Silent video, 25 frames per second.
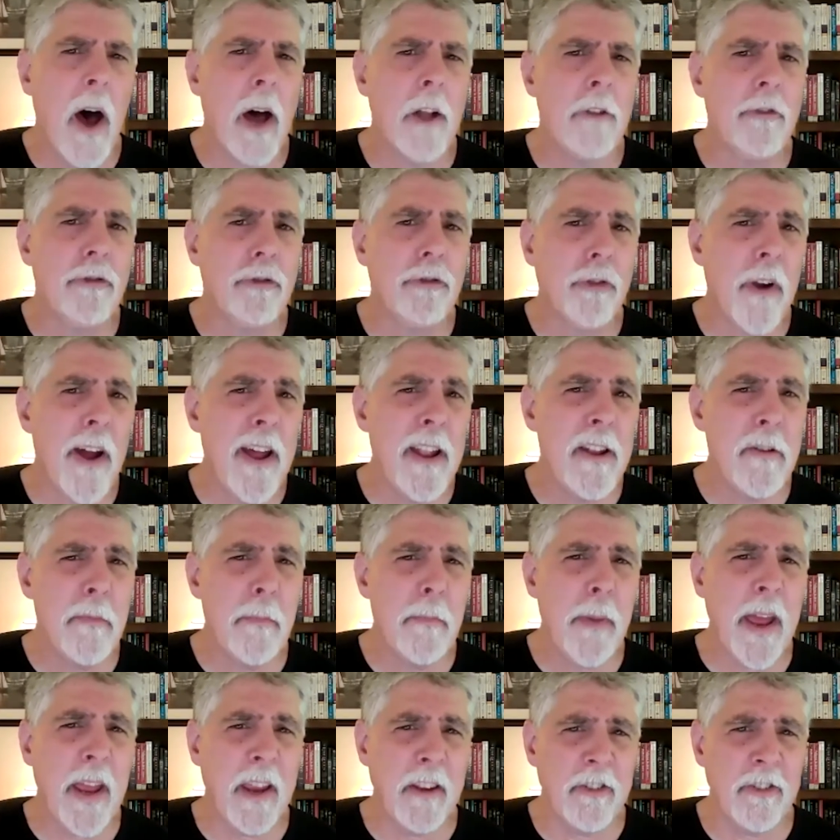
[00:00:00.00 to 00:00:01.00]

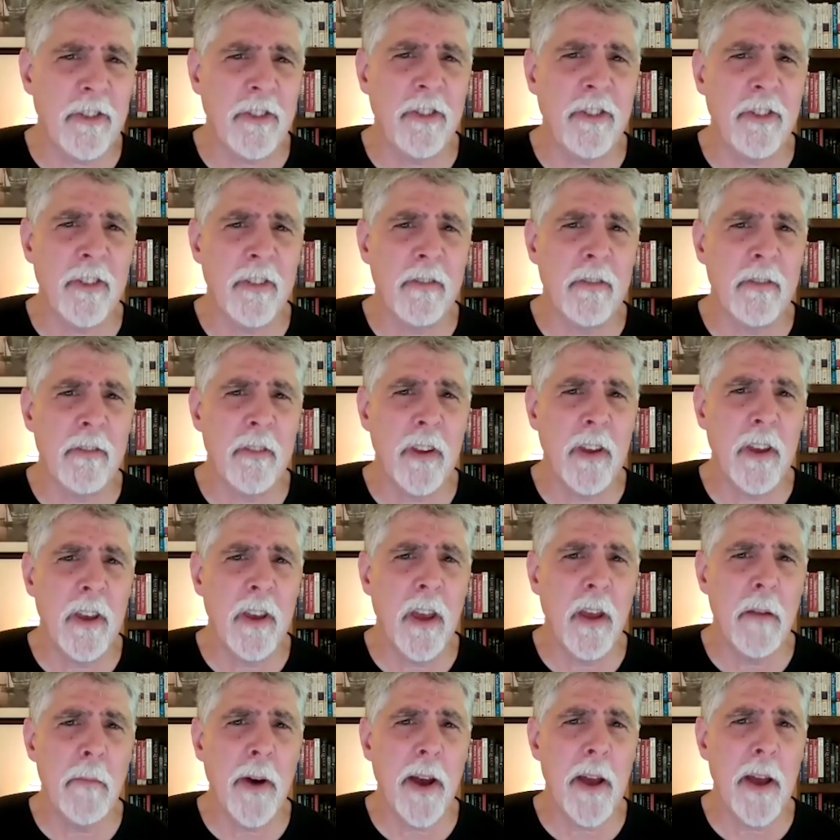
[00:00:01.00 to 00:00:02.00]
Trend-based,
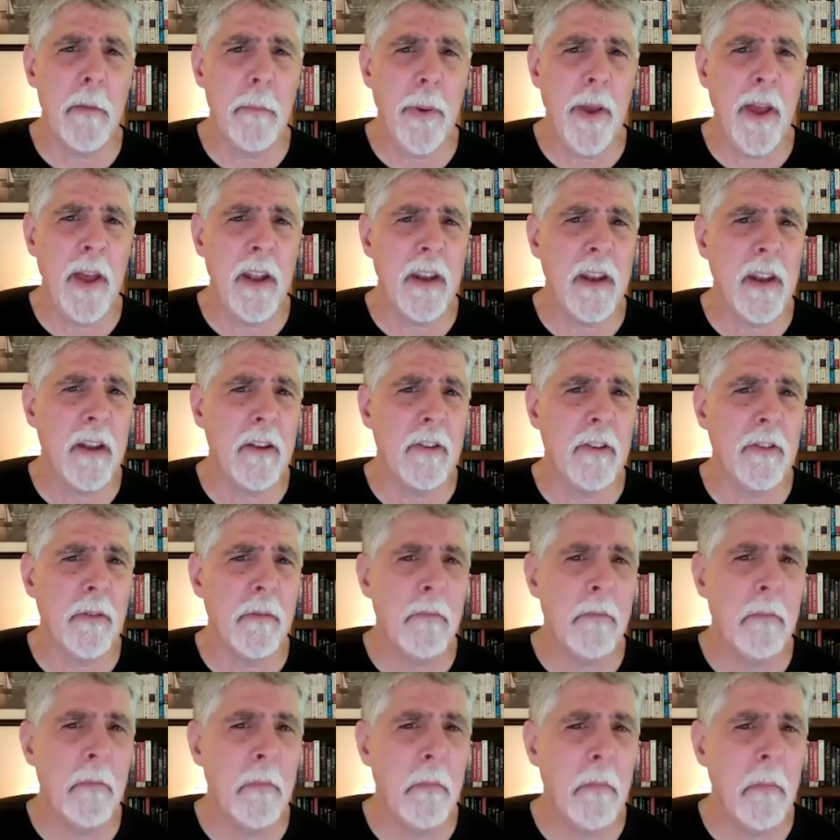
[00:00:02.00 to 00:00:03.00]
in my opinion, is
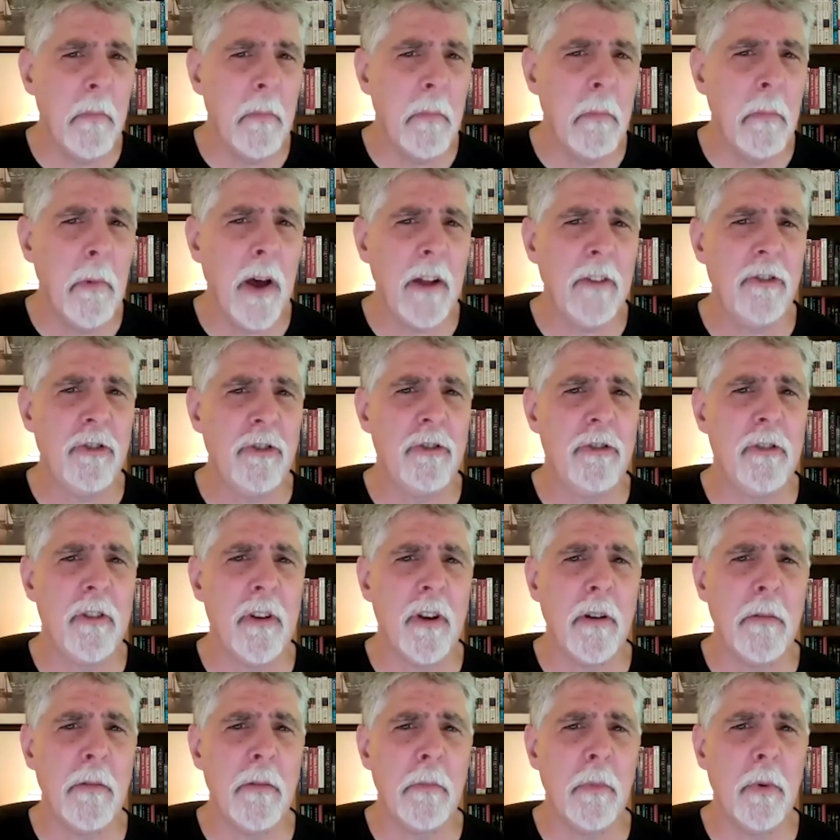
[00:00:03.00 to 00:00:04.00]
much
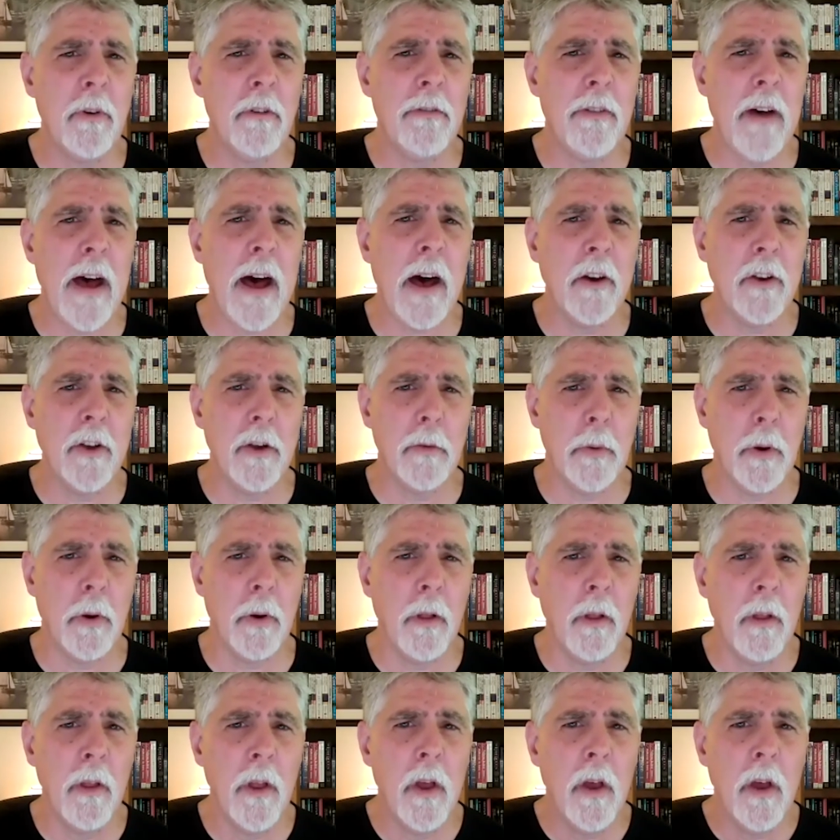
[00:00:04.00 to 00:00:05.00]
more
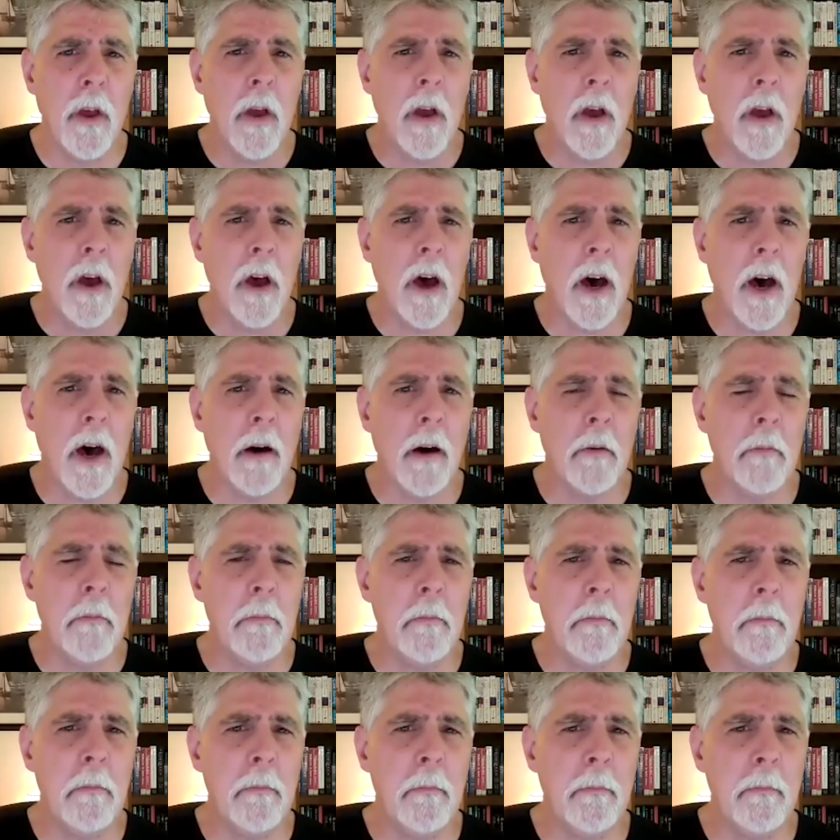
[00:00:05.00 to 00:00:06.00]
valuable,
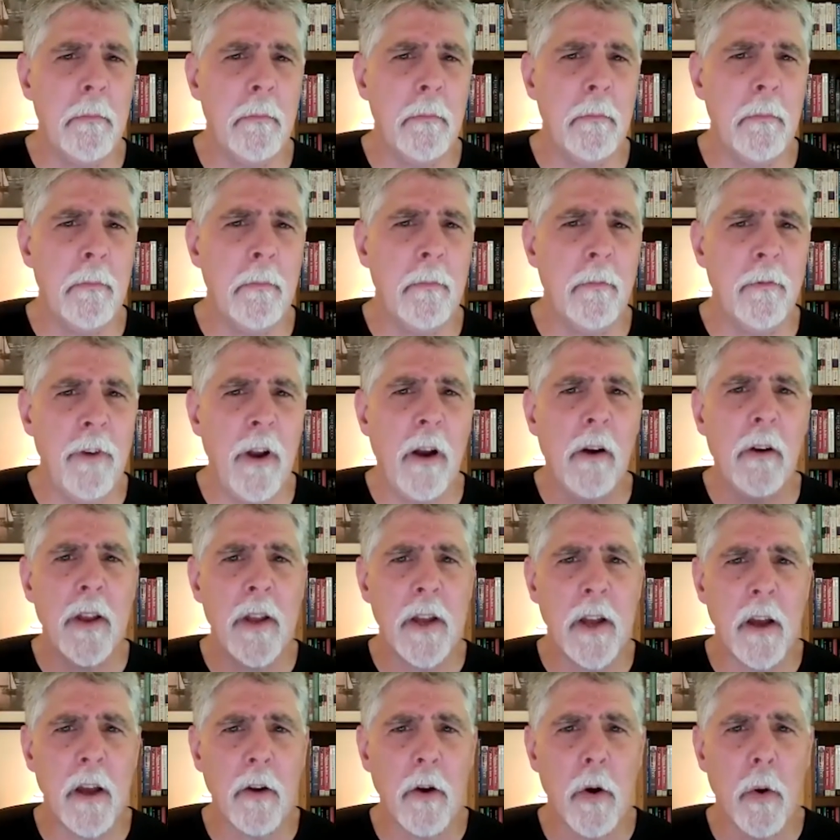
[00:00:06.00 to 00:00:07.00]

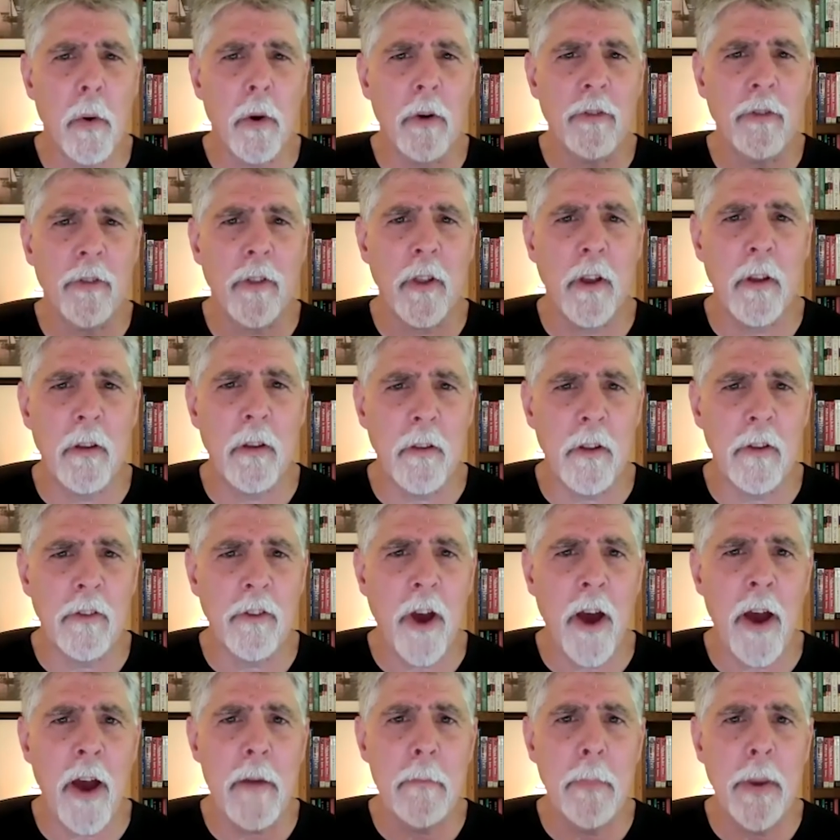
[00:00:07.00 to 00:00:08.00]
varying, of course, the
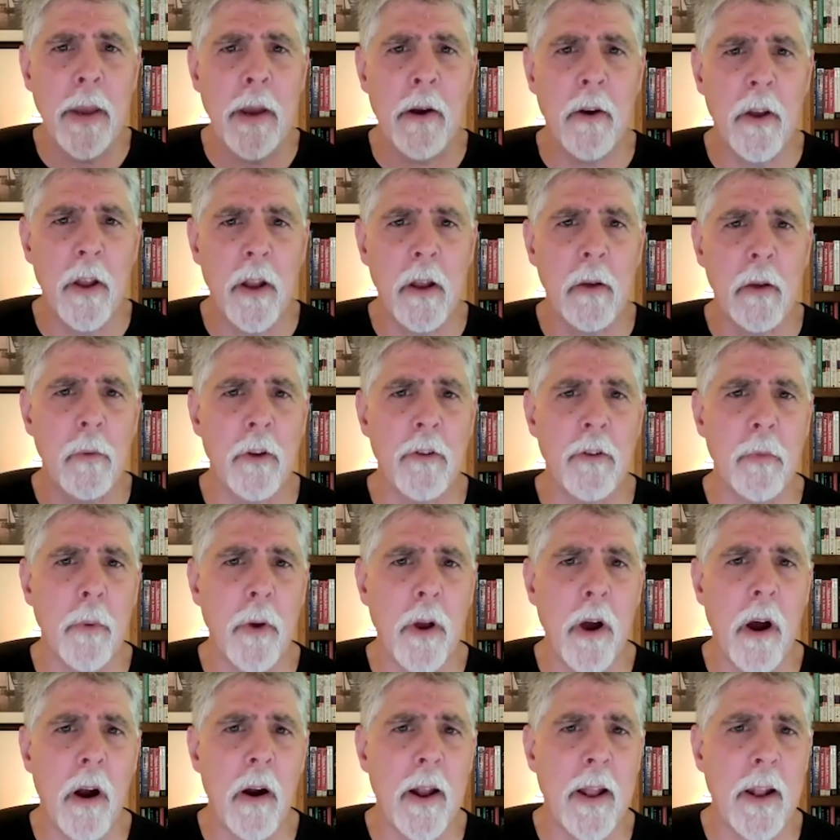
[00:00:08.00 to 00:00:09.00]
time period in which
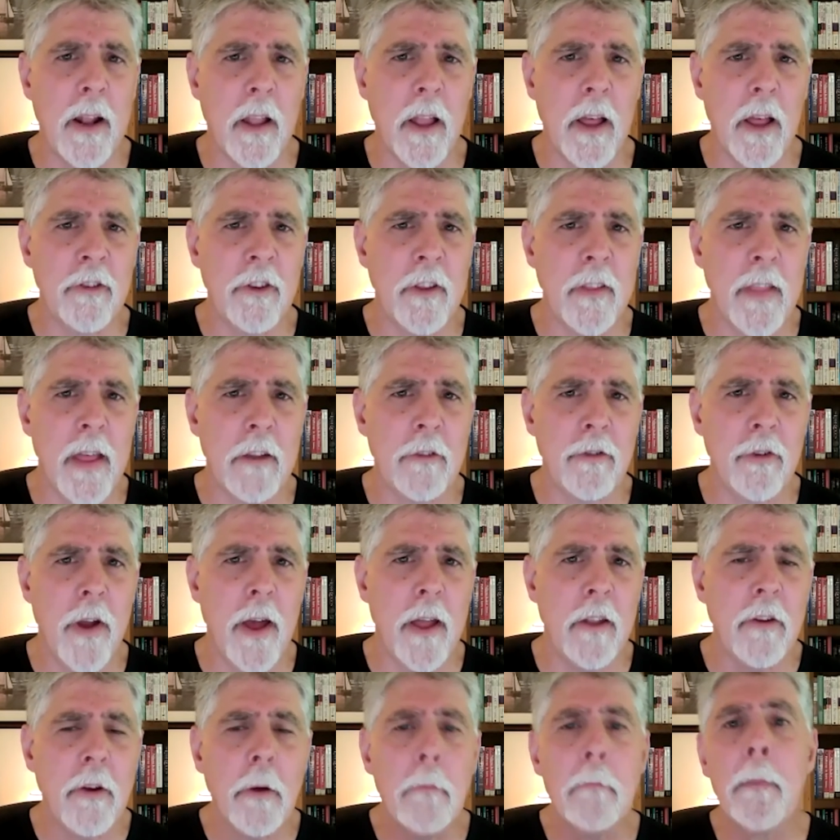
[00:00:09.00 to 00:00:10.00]
we are analyzing that trend.